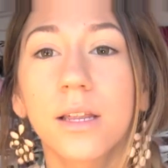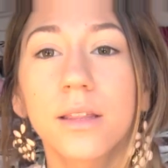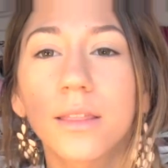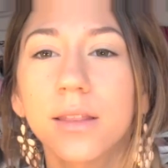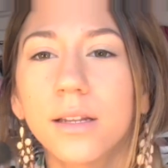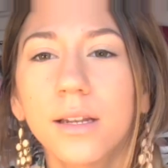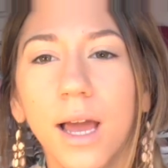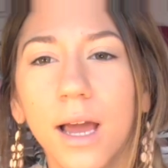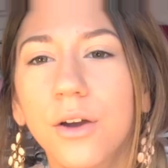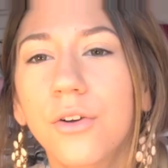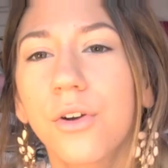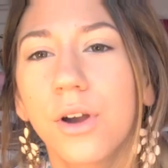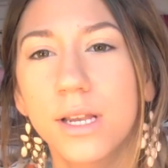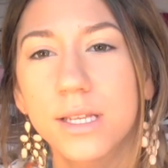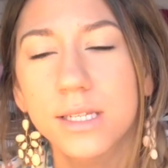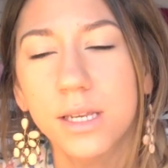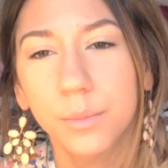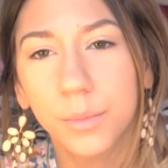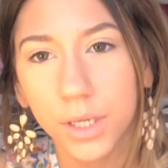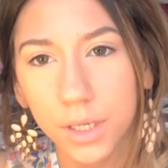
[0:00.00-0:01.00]
Not
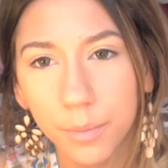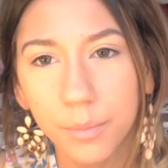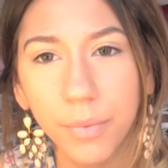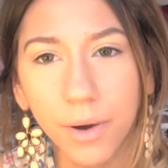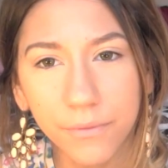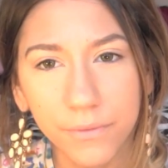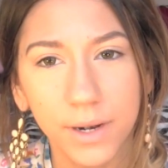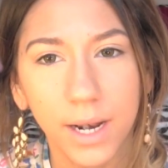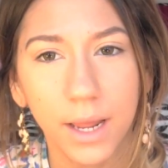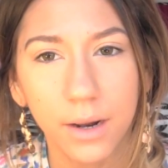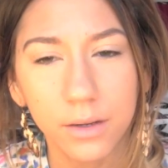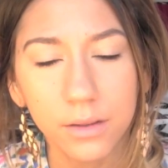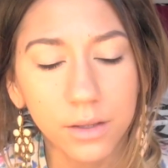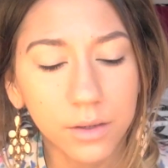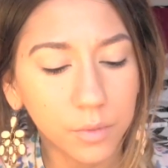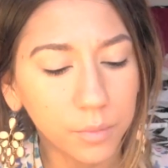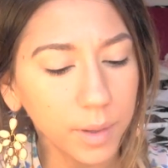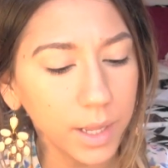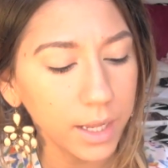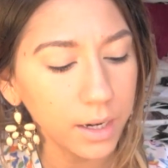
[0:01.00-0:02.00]
crazy. I'm going to buff it out a
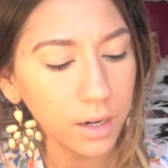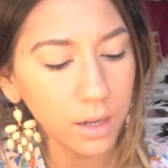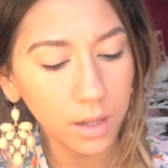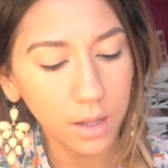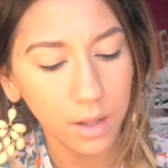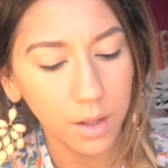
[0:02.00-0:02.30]
little bit,